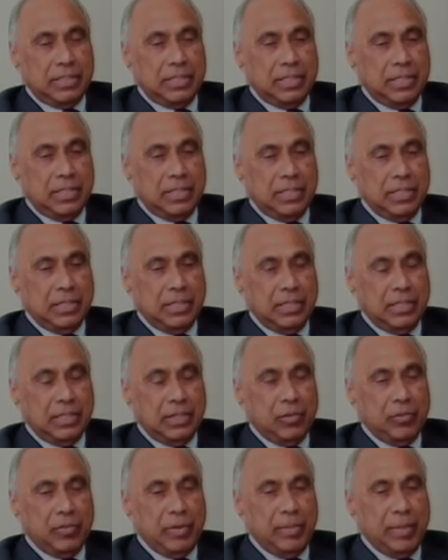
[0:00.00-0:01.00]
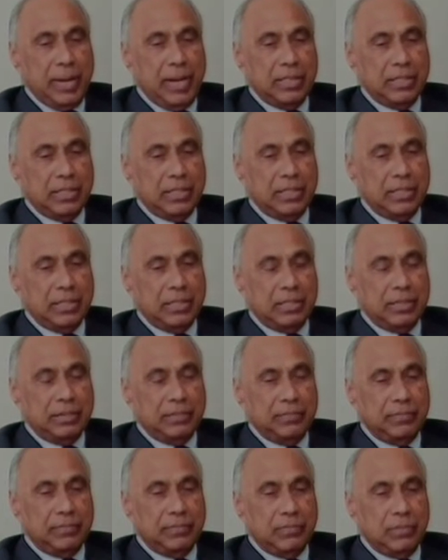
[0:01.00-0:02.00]
She, we met, uh,
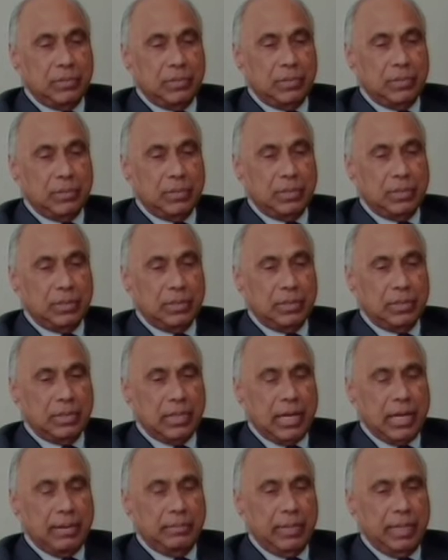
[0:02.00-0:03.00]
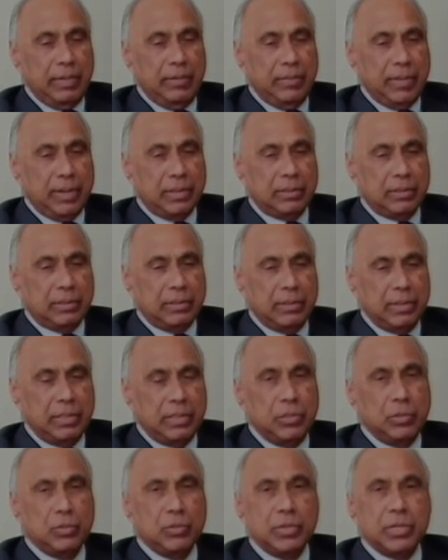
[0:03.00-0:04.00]
I believe, about
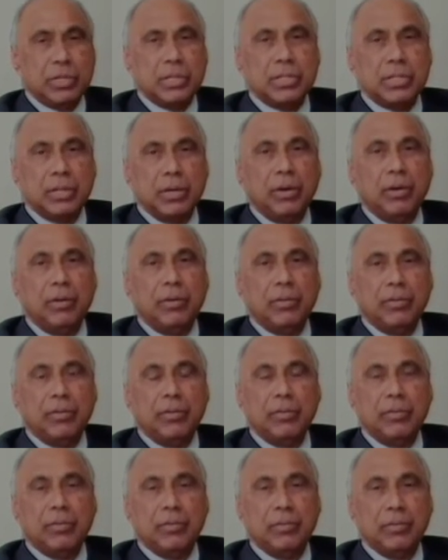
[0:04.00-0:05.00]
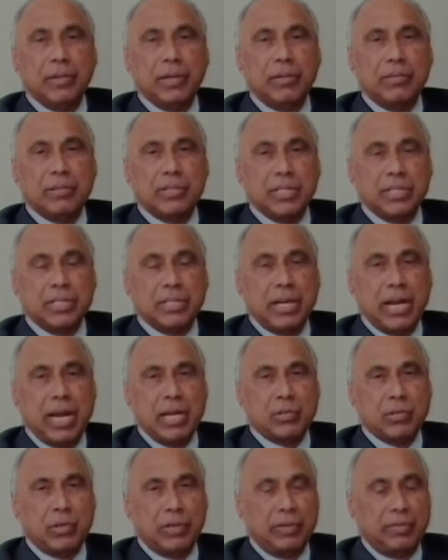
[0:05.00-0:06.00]
32 years ago when I was just
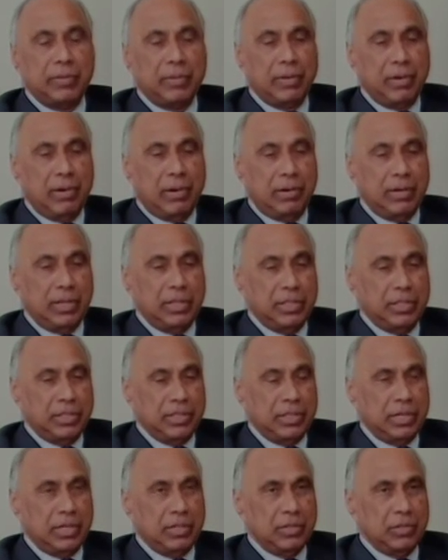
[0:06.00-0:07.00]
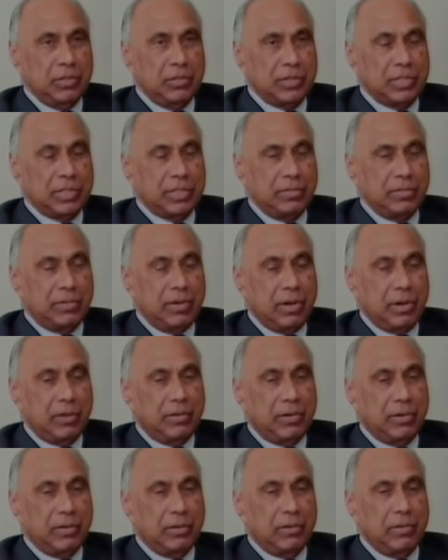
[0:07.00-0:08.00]
graduated from college at the University of
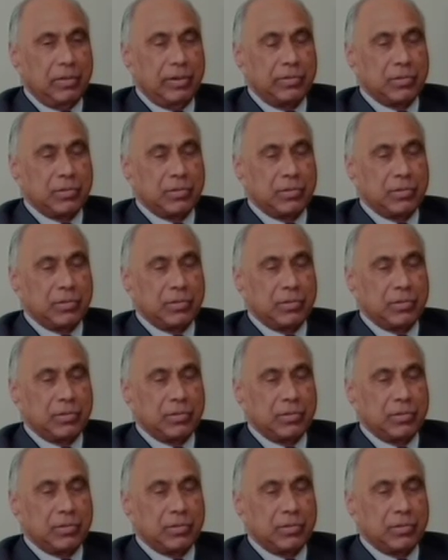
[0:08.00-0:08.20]
Colorado.